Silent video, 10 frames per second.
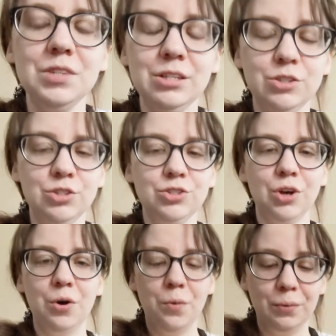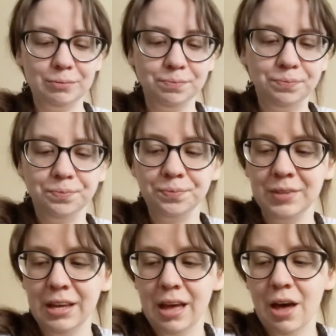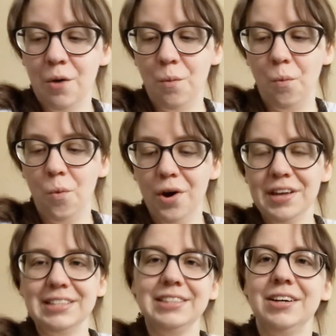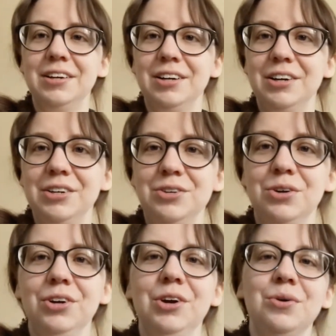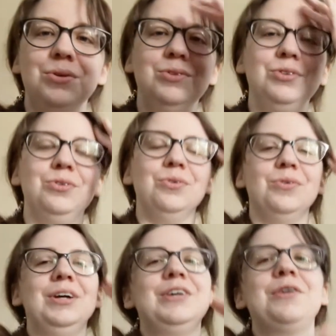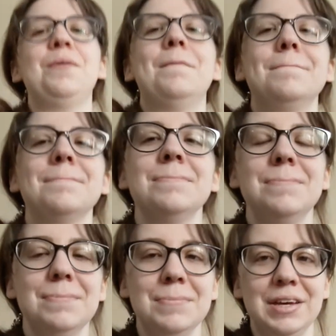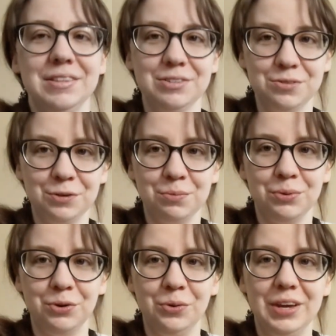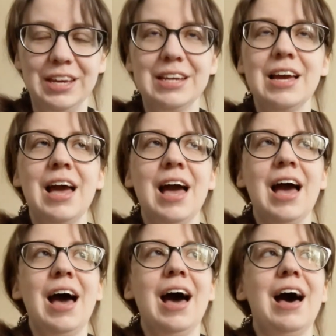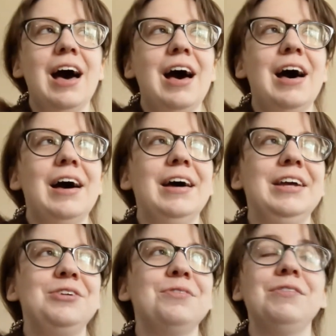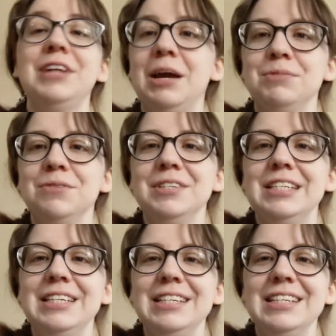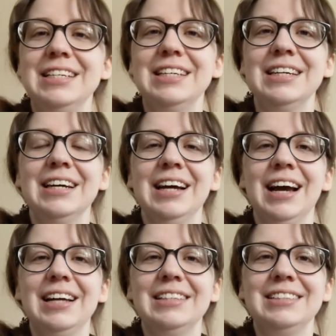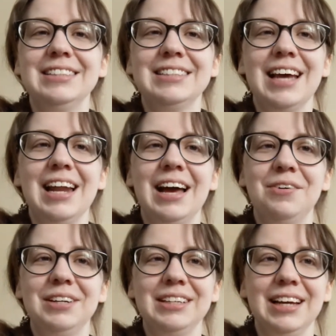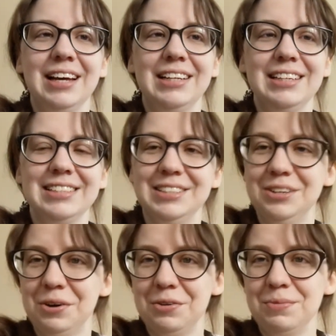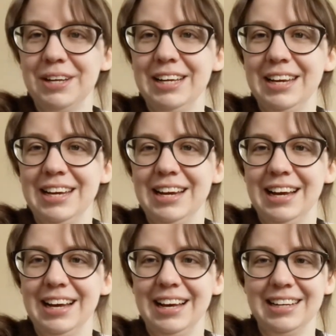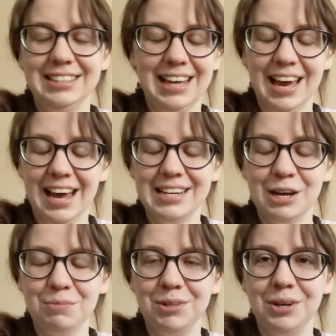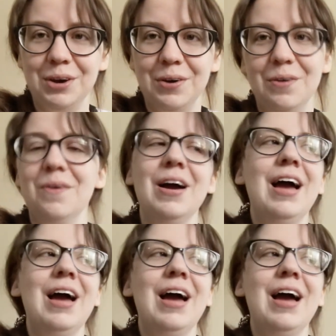So what are your go-to methods for brewing, and your favorite types of tea? Just I want to kind of get to know everybody. Say hi down below.